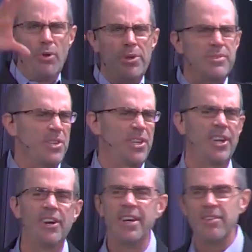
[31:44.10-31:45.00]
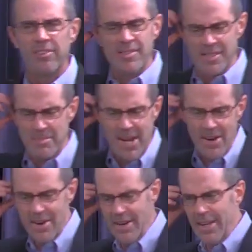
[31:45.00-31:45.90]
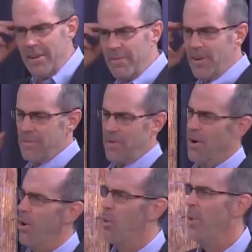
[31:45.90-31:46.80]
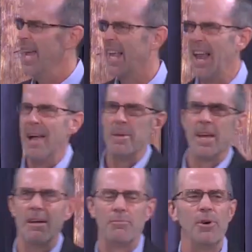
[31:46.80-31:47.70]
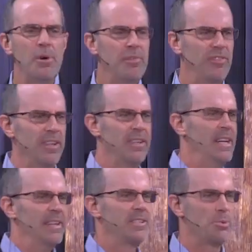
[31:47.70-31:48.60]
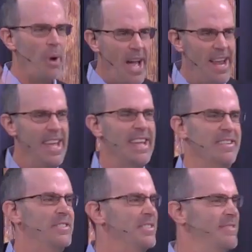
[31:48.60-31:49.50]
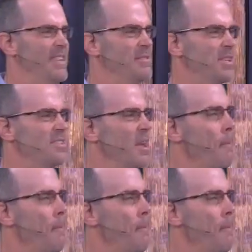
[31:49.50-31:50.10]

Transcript: security system here for, for a whole week climbing on roofs and sweating. And it was just